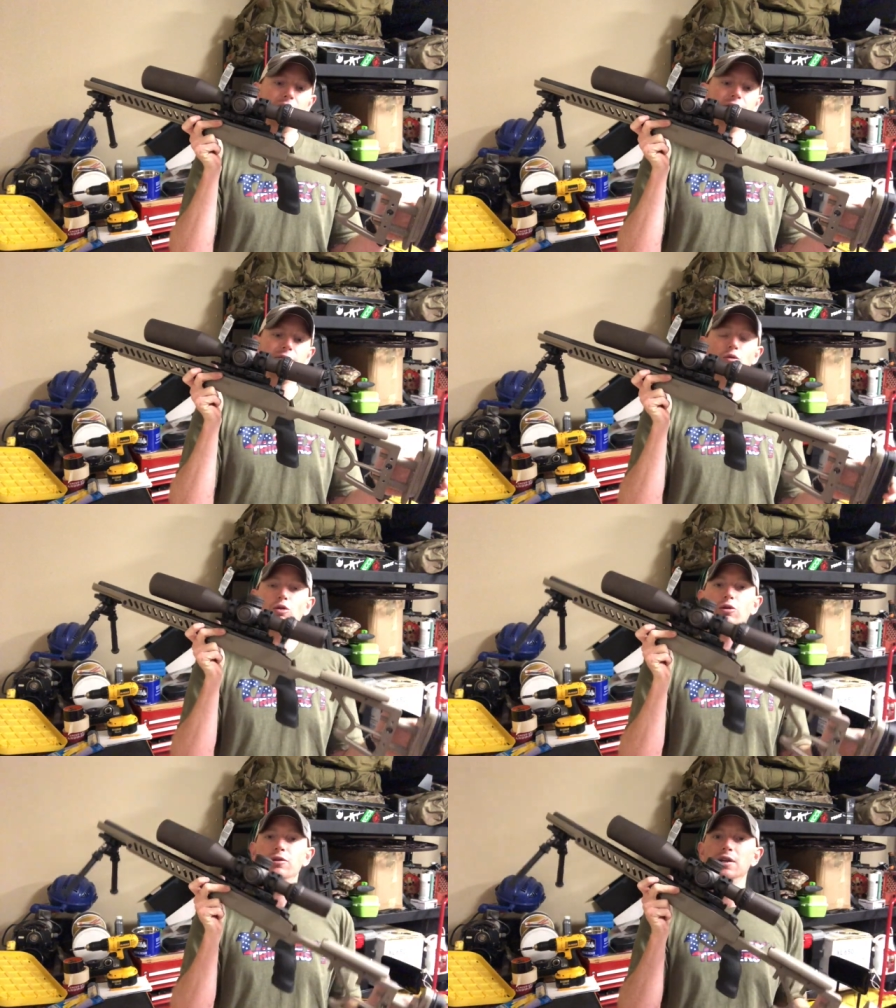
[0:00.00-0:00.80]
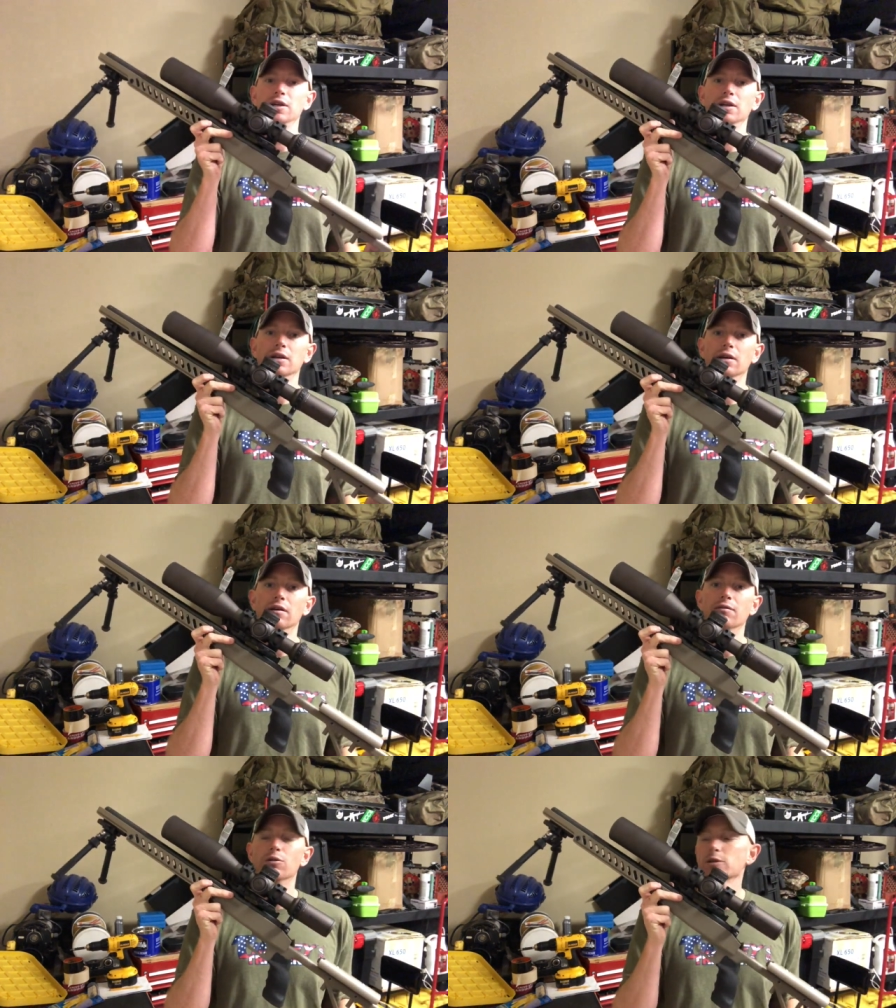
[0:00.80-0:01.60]
for the
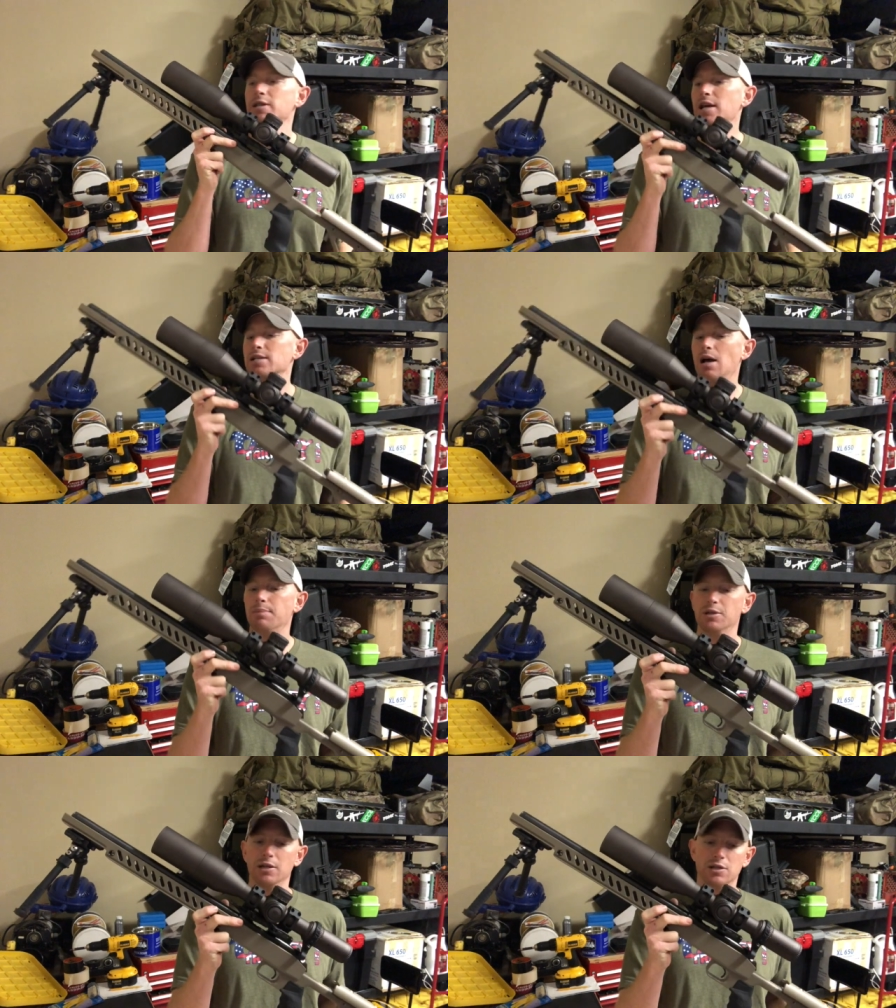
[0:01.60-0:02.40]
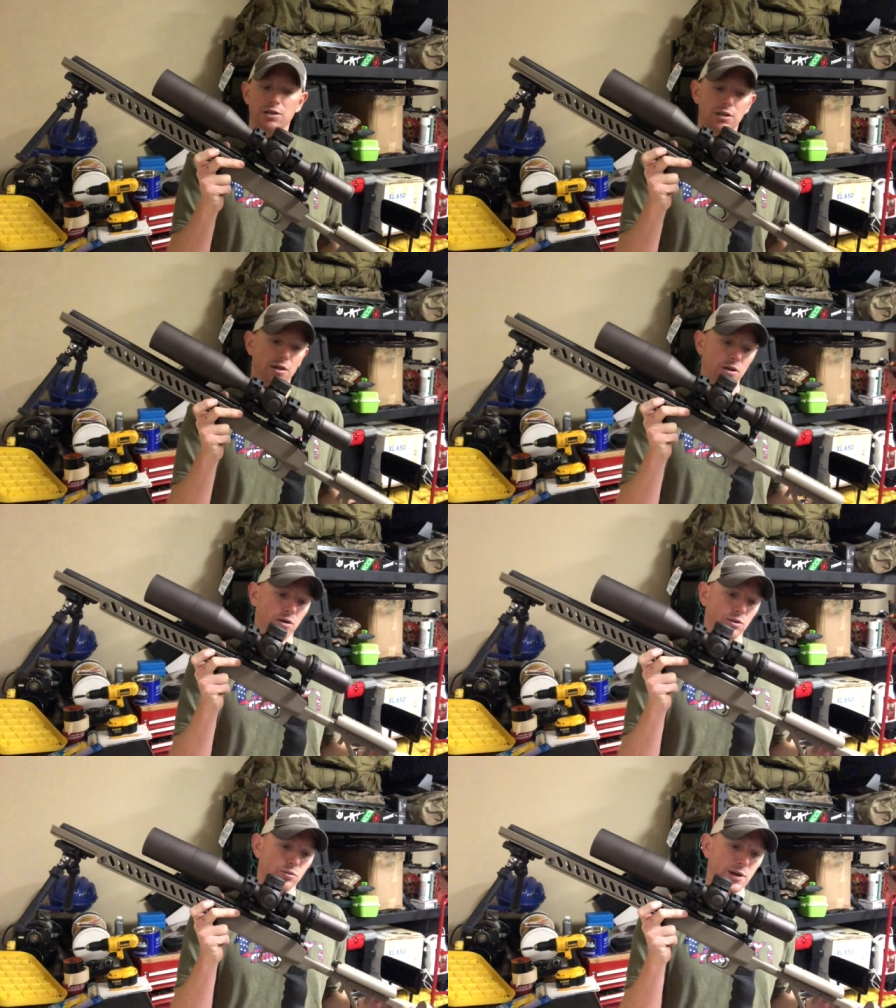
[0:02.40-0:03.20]
Vortex Optics
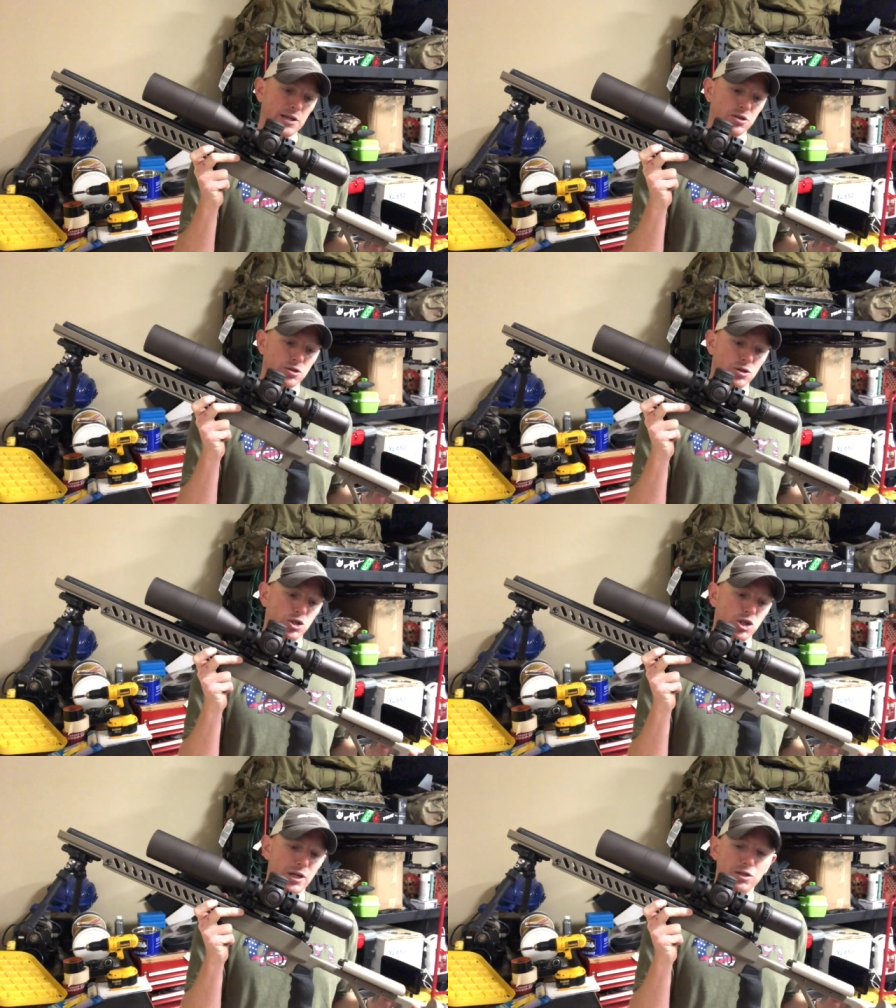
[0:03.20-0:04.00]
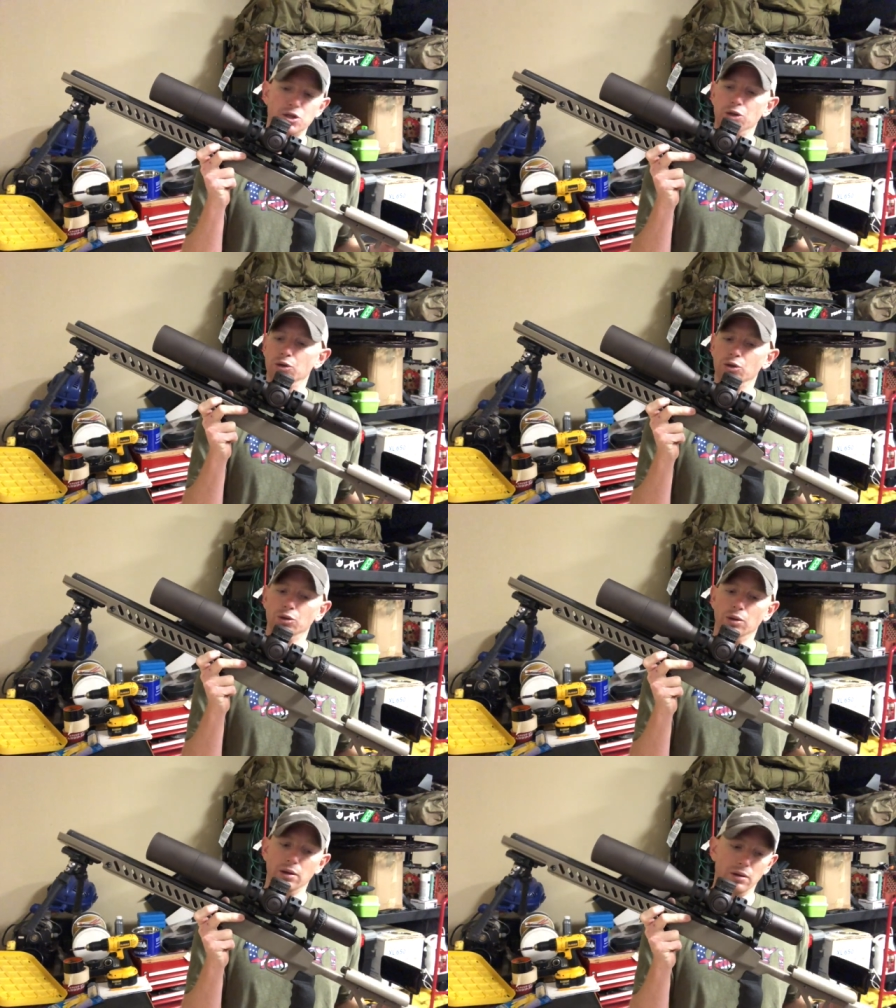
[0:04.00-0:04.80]
Razor Gen 2